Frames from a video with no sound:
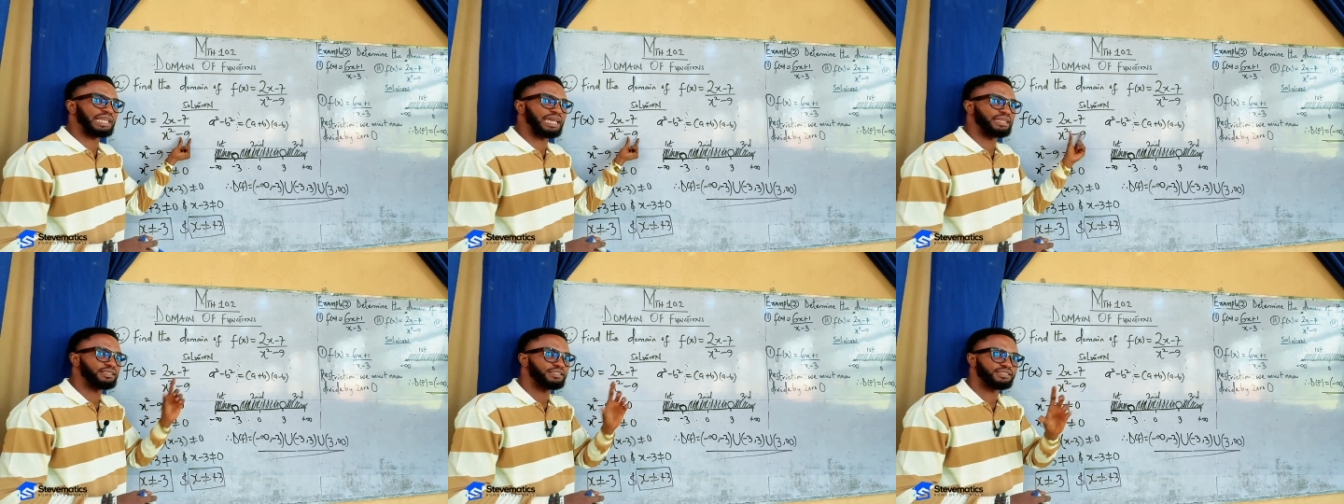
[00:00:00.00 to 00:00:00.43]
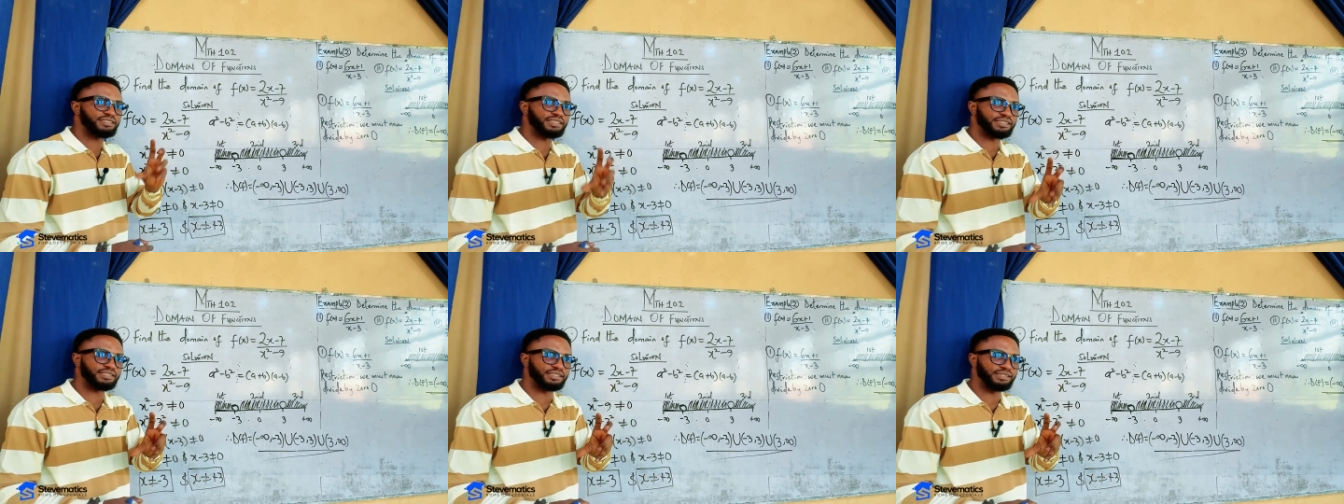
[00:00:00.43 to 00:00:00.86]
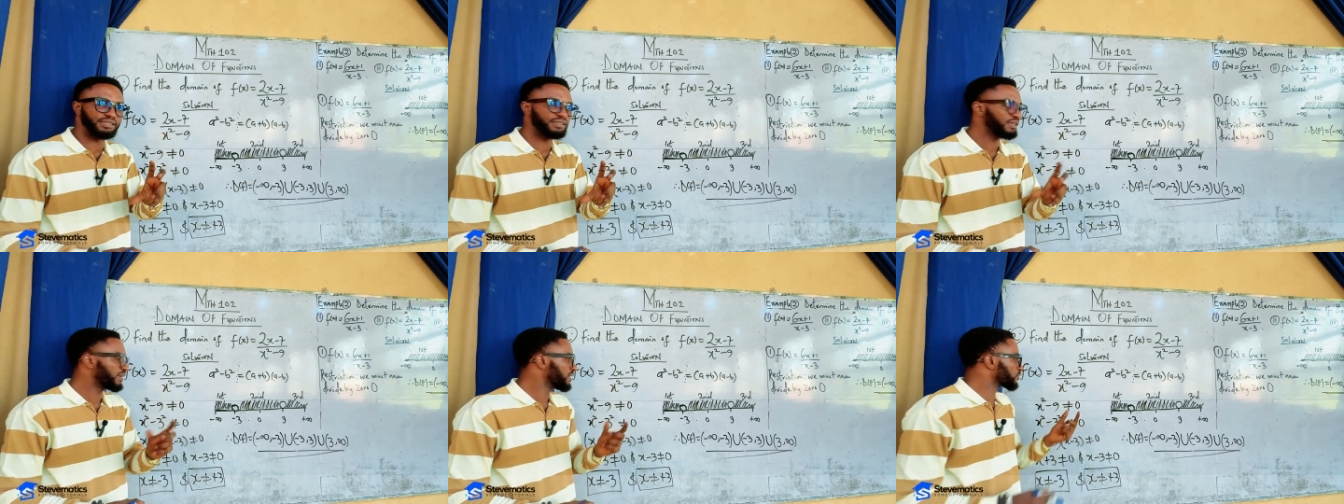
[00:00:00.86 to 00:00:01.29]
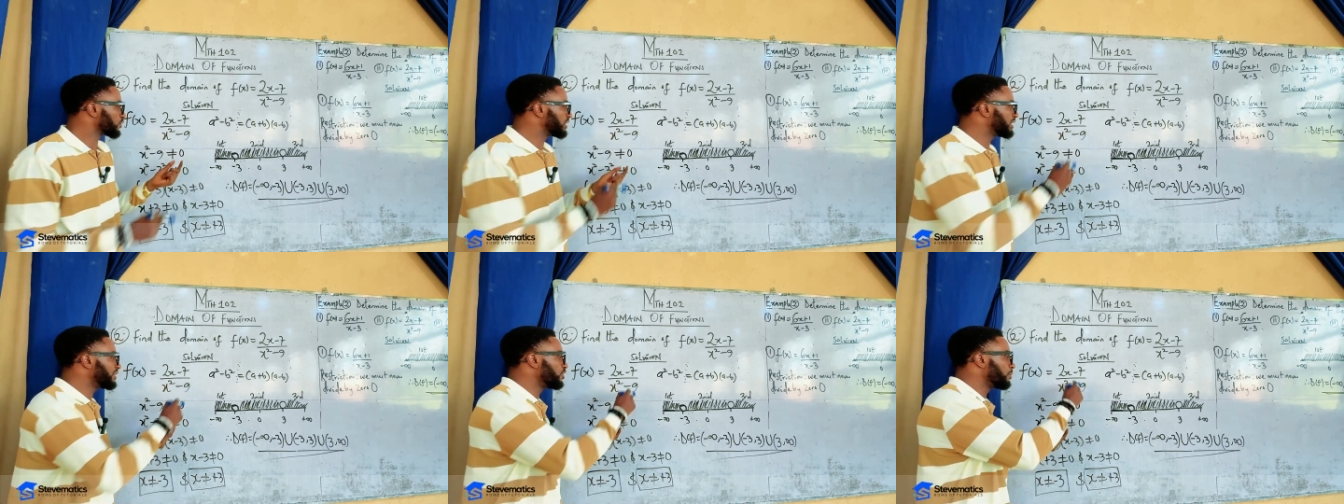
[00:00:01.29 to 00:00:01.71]
9, 16. So
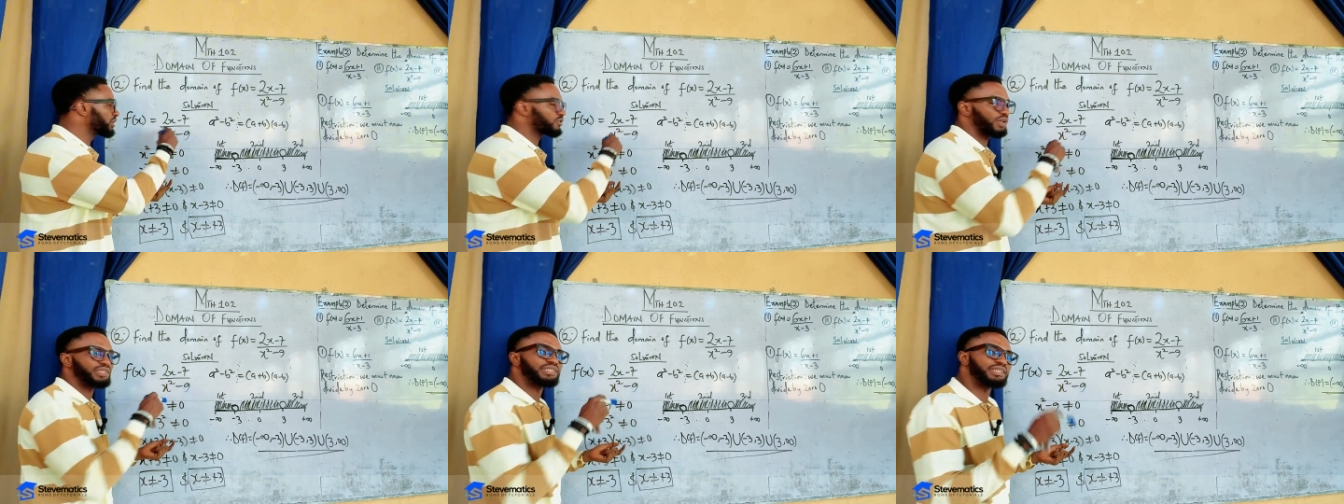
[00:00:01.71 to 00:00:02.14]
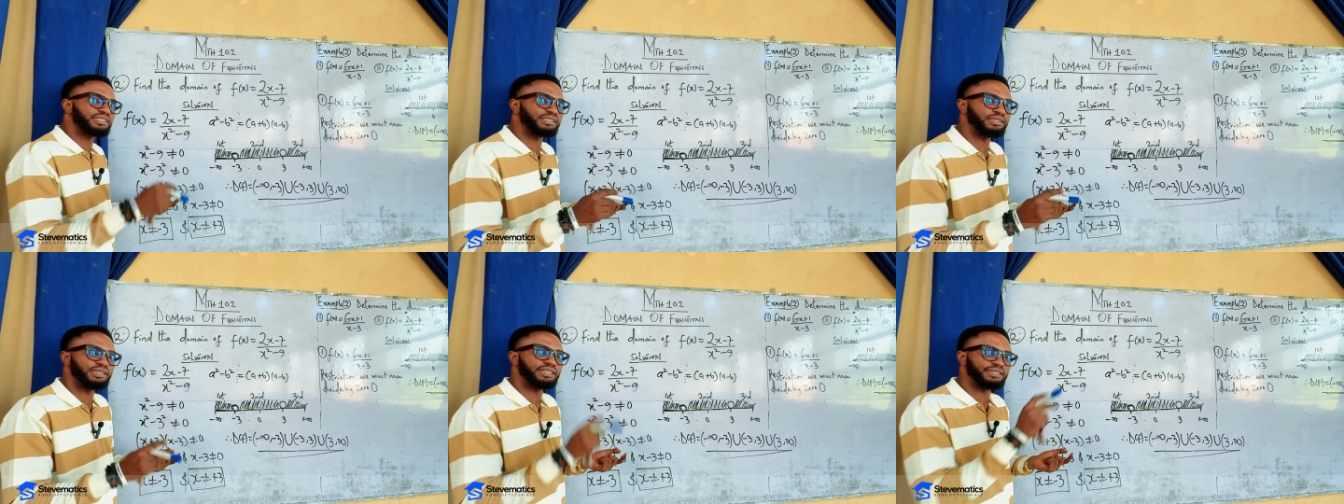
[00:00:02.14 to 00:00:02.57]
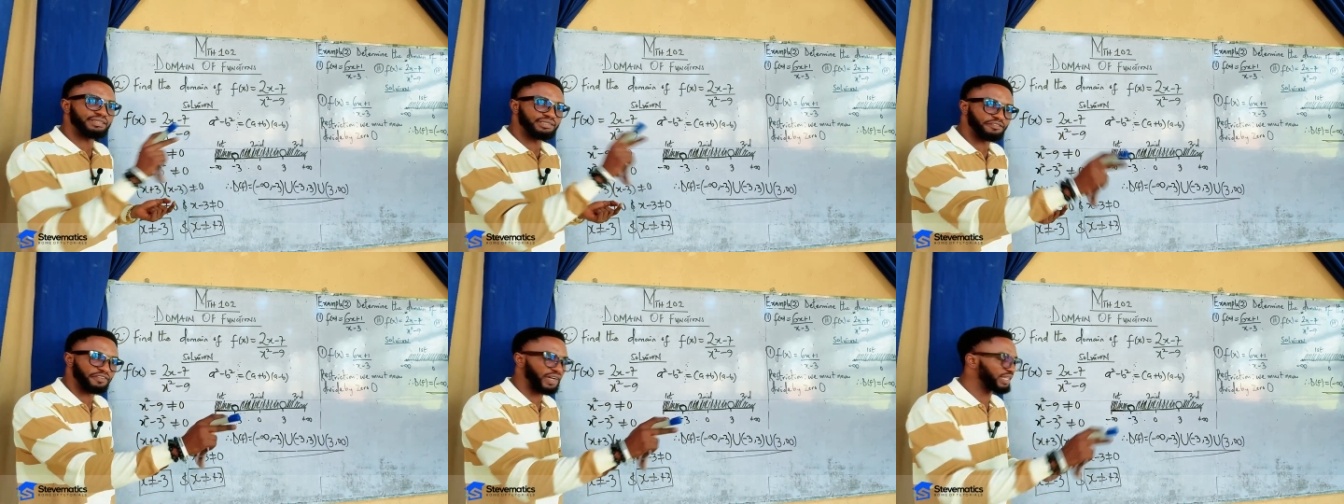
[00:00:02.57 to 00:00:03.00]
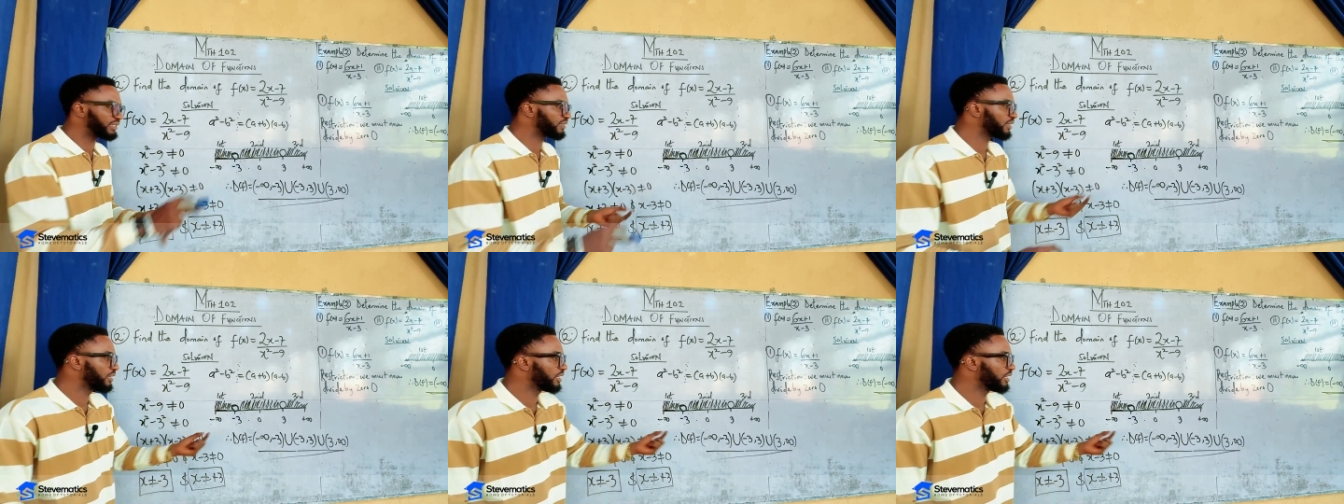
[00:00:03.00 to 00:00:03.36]
the denominator is 16. It is defined.